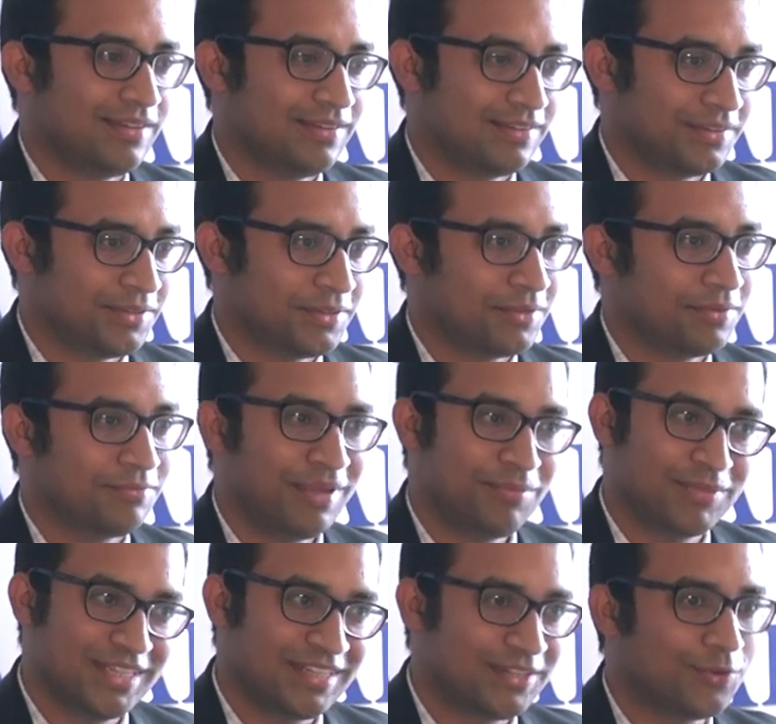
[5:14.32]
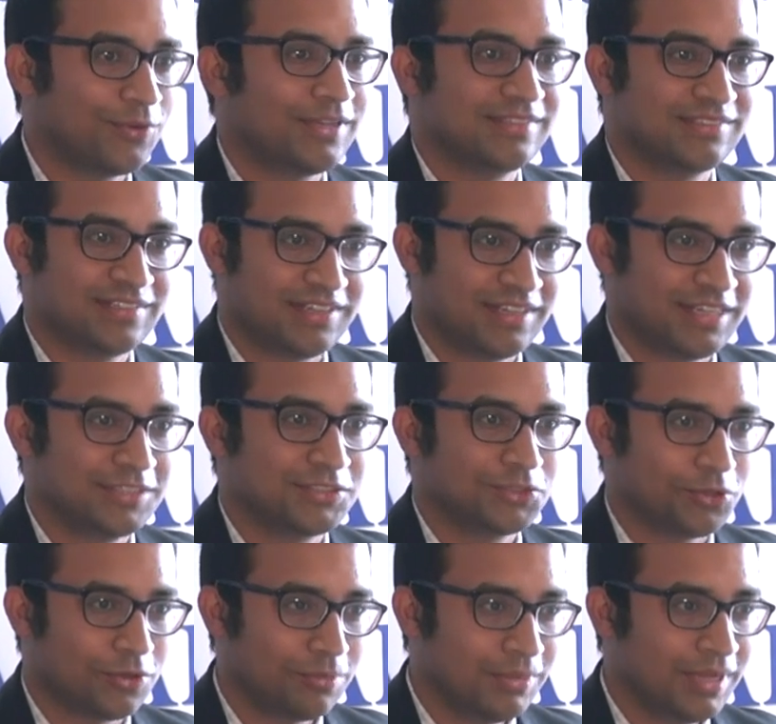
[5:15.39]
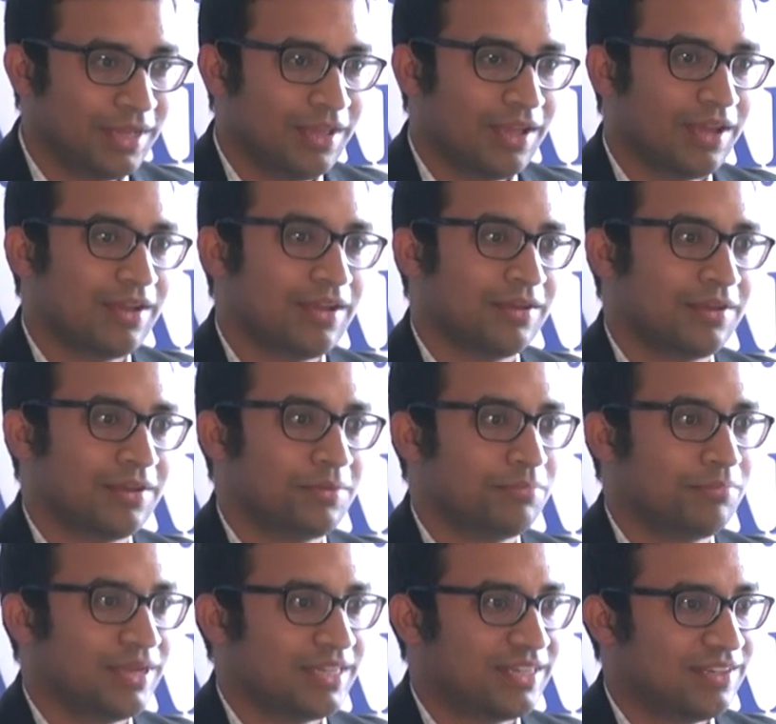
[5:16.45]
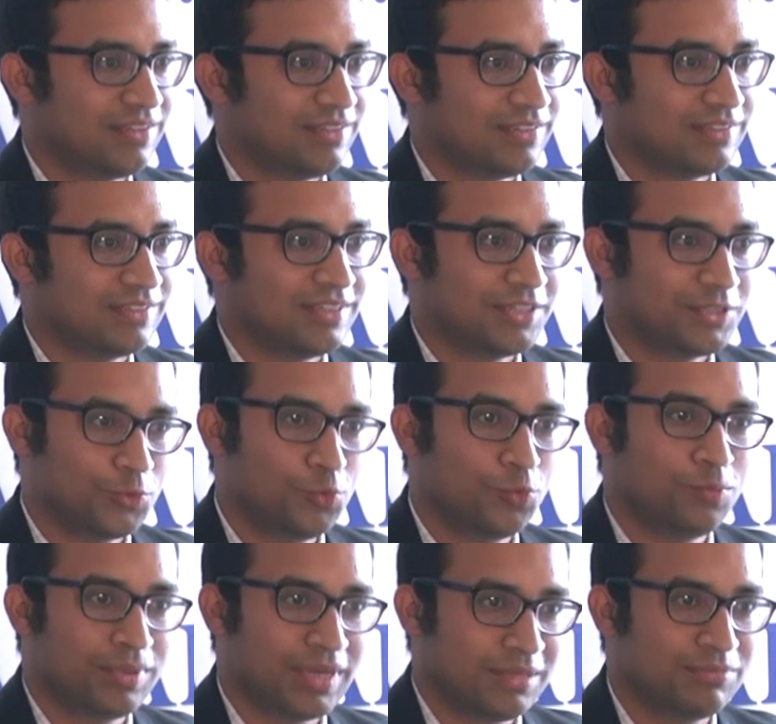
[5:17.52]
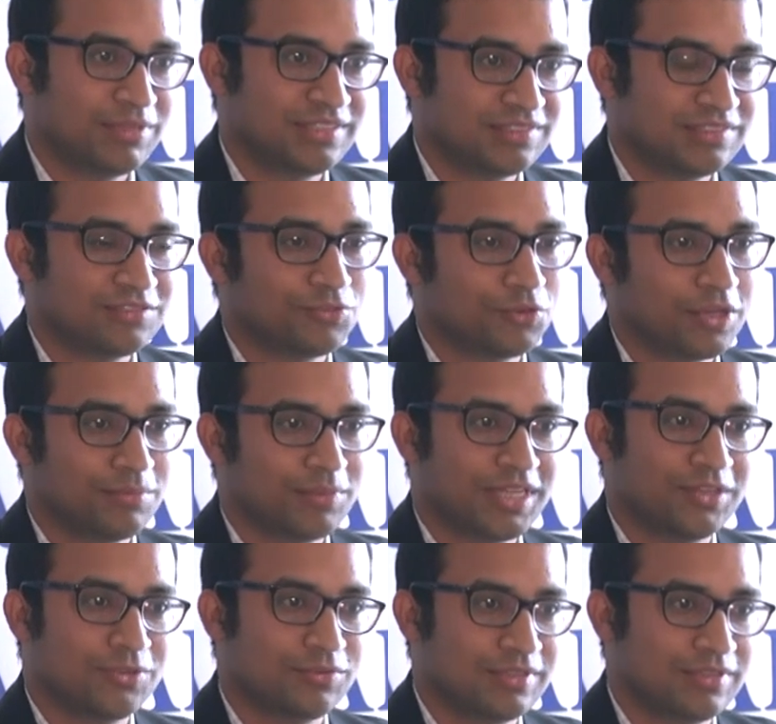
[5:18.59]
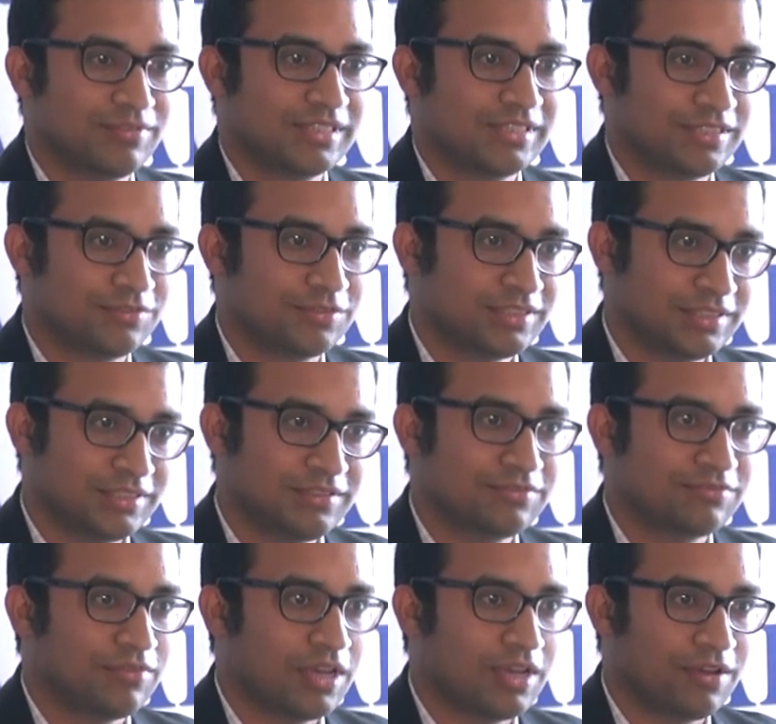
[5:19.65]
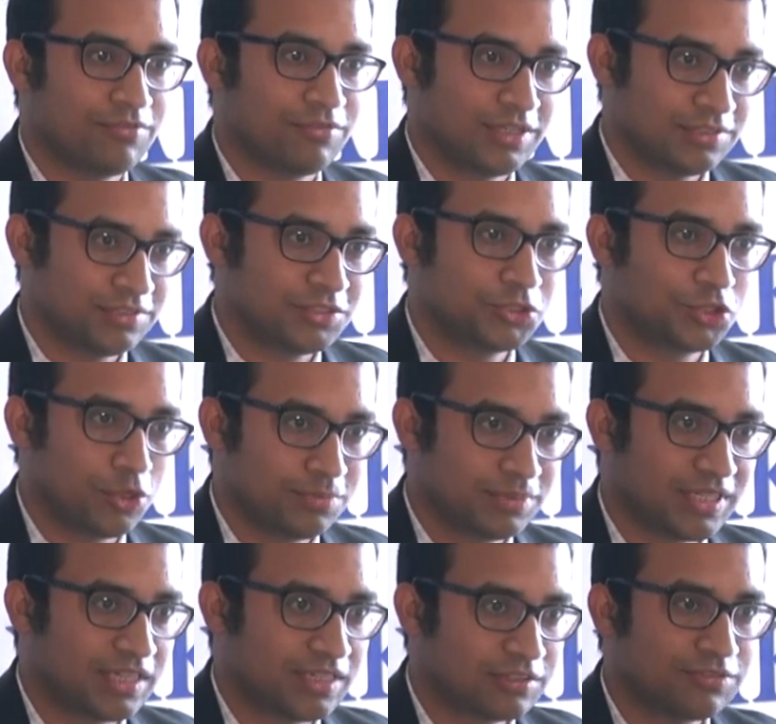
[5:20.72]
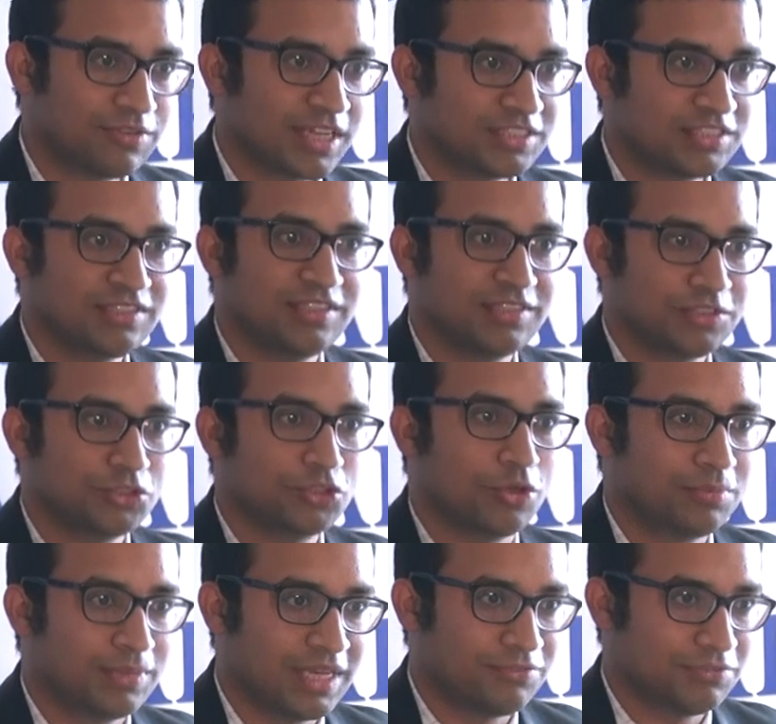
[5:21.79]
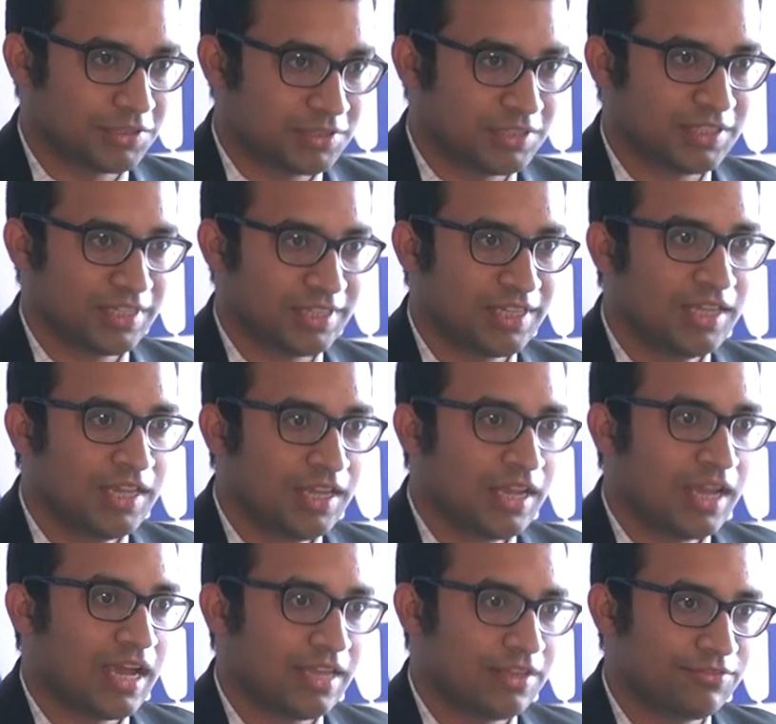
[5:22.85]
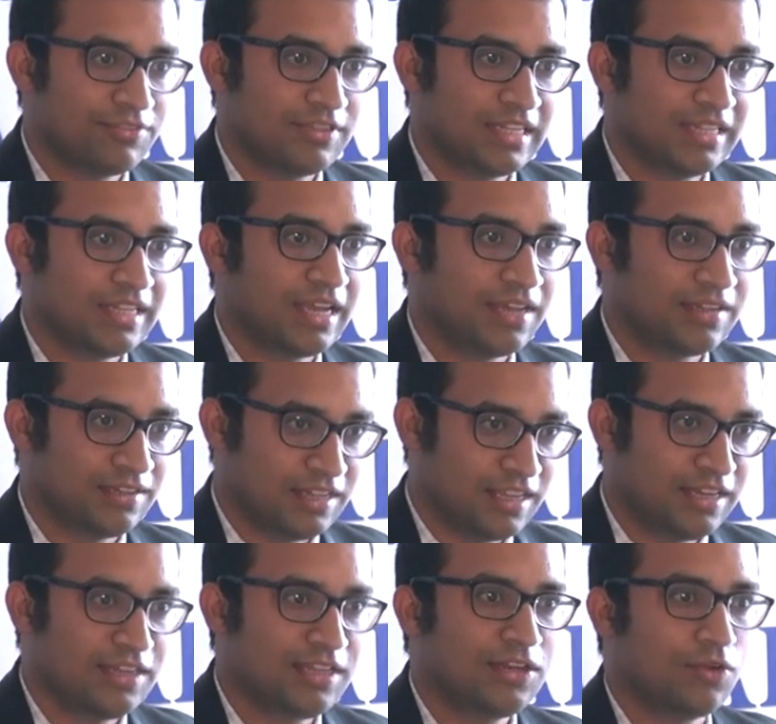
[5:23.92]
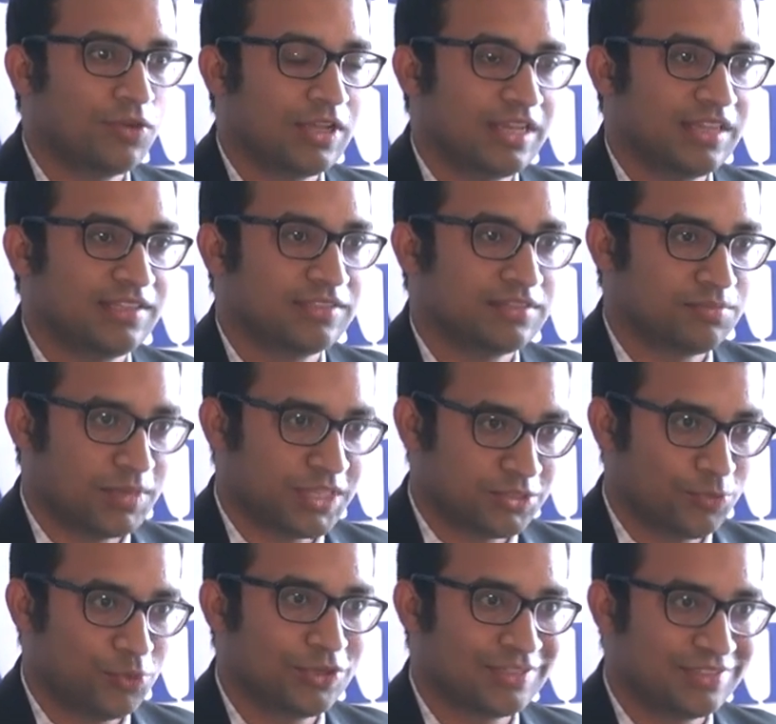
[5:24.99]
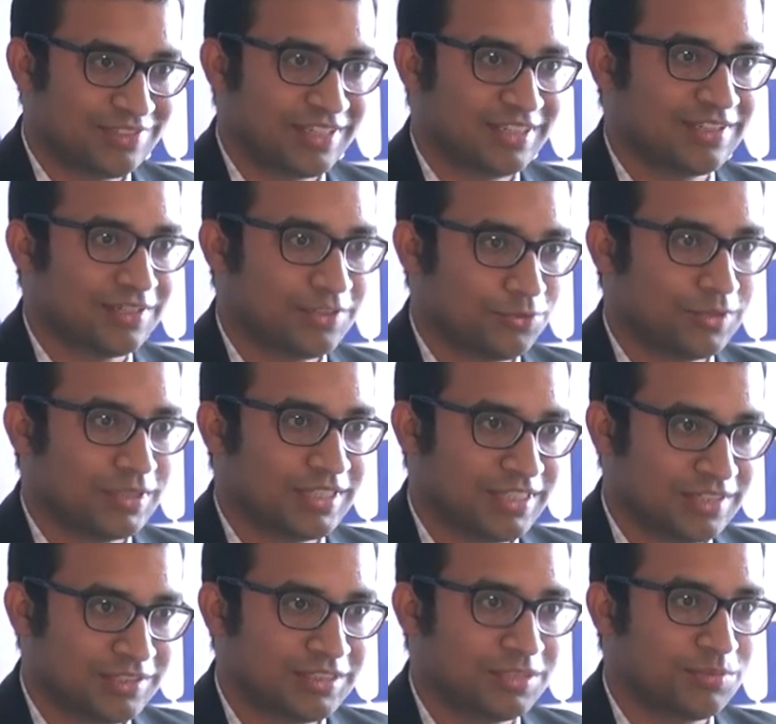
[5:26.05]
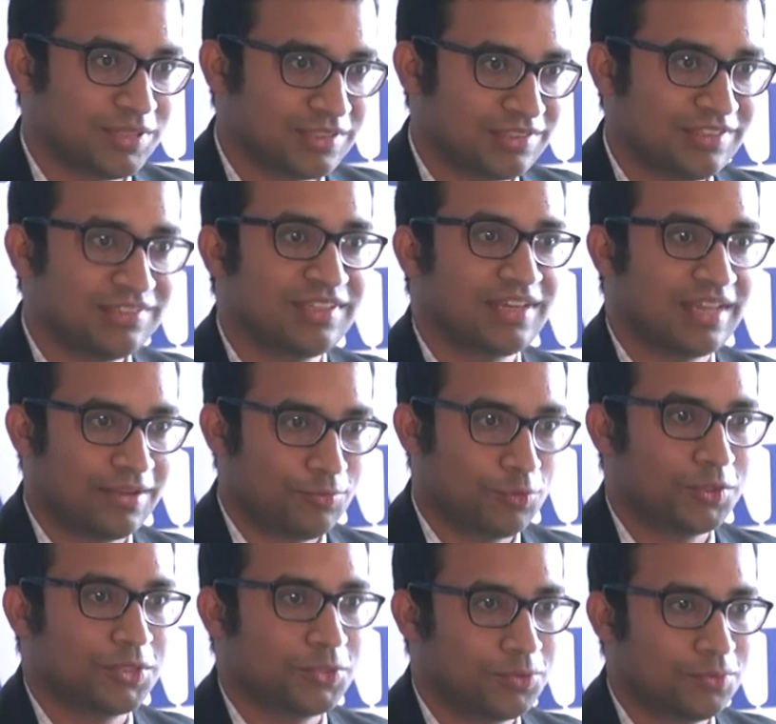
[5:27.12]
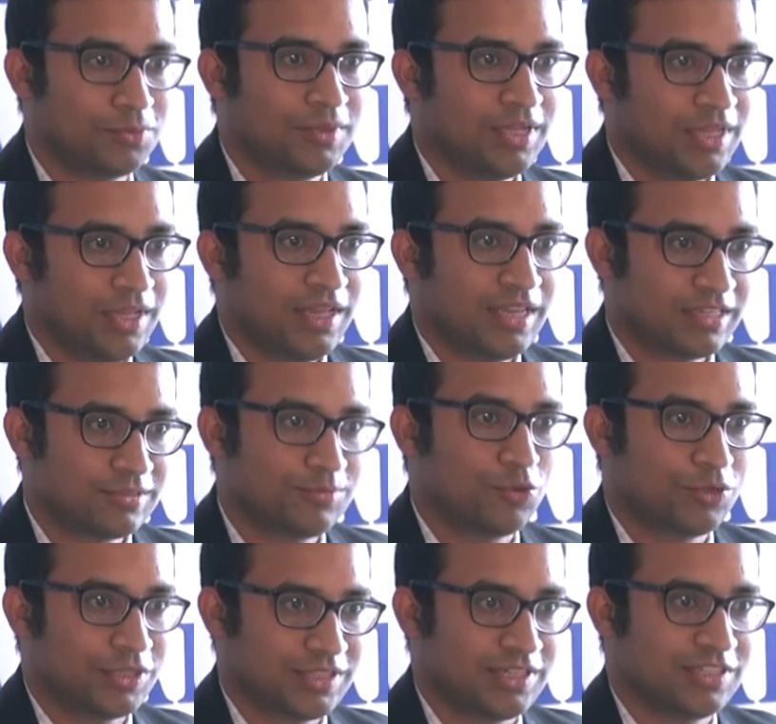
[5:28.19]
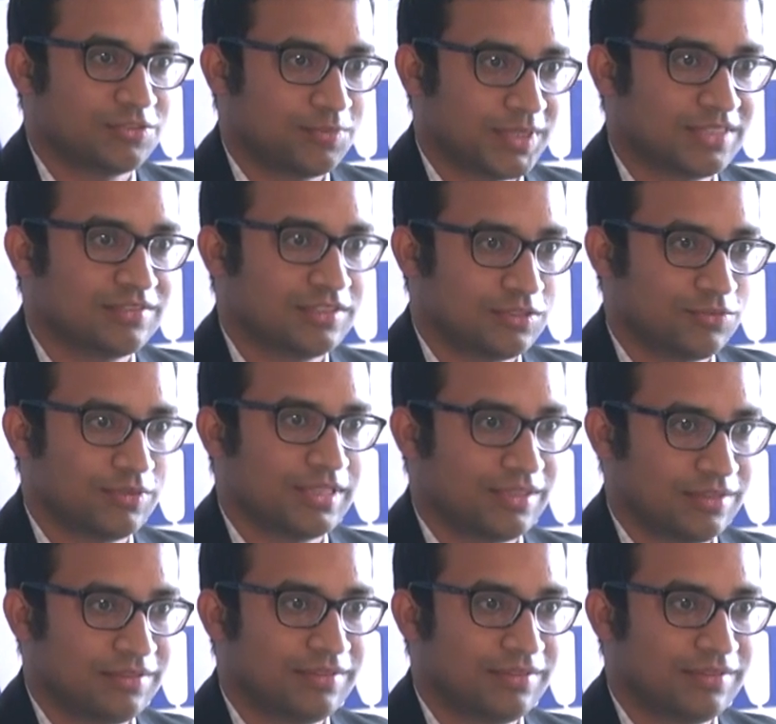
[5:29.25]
Ma'am, Indian Oil is a great job, there are two prime reasons for coming into civil services. One is the job satisfaction and the job diversity. I feel that Indian Oil is much more respected to the energy business, and I want to explore other aspects as well.